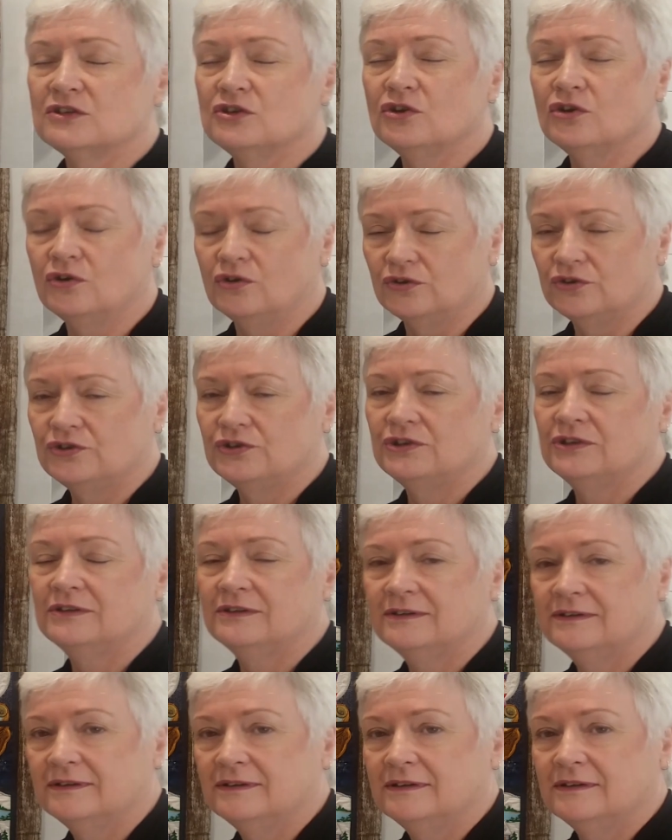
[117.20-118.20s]
not
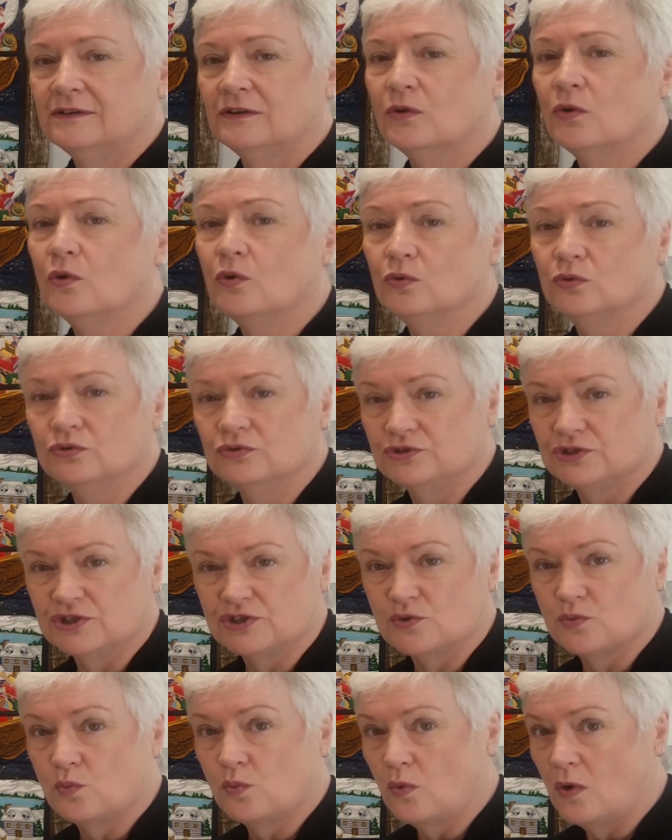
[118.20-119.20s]
all
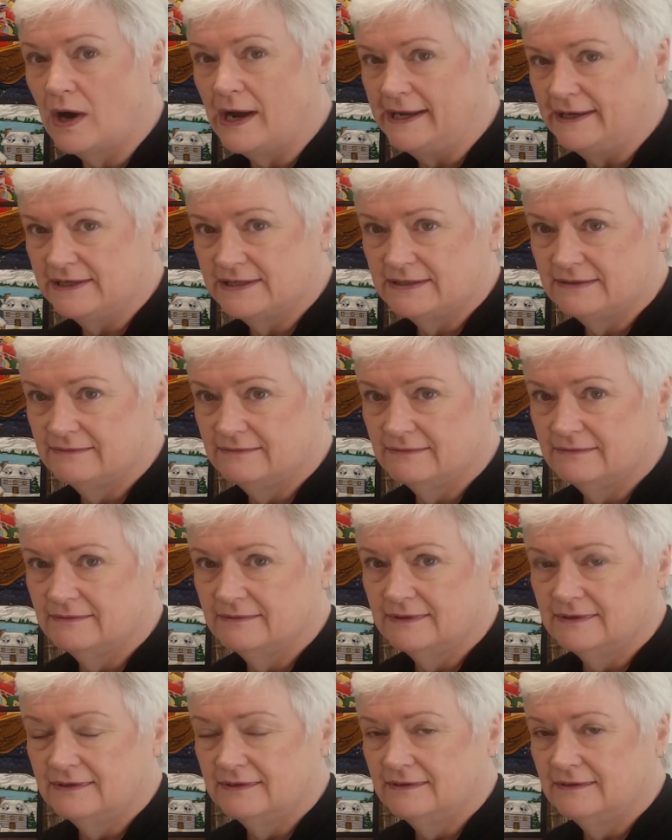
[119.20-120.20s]
just white
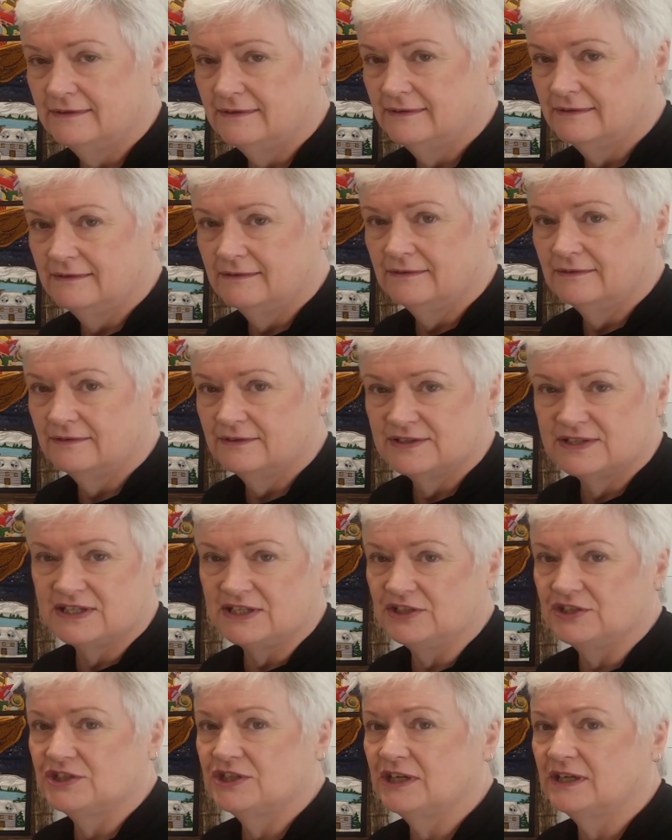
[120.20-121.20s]

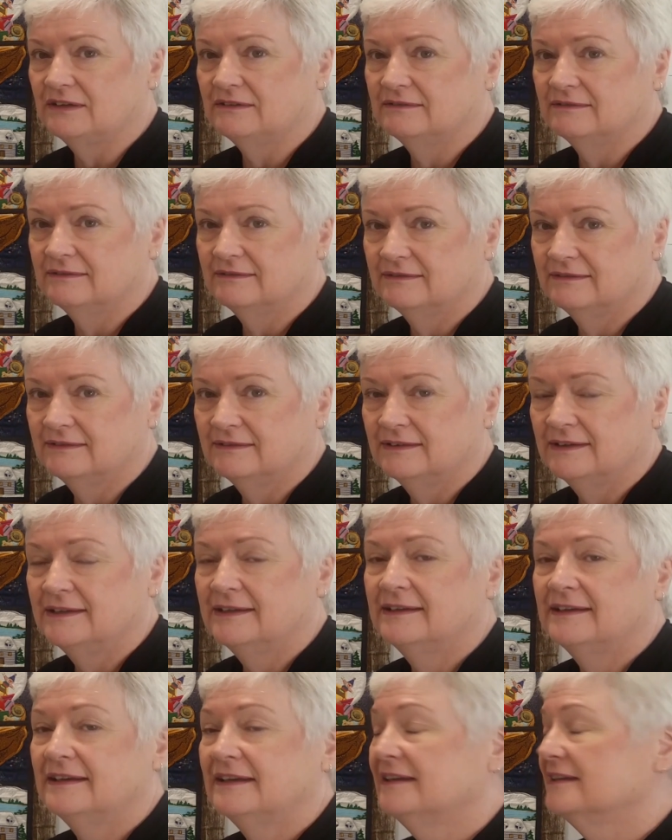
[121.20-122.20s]
stitching.
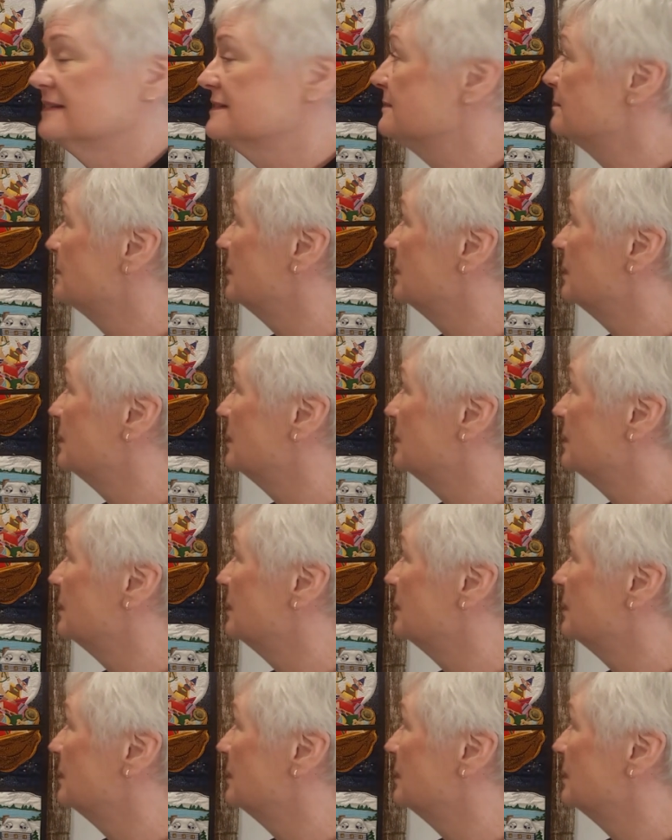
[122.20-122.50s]
It's a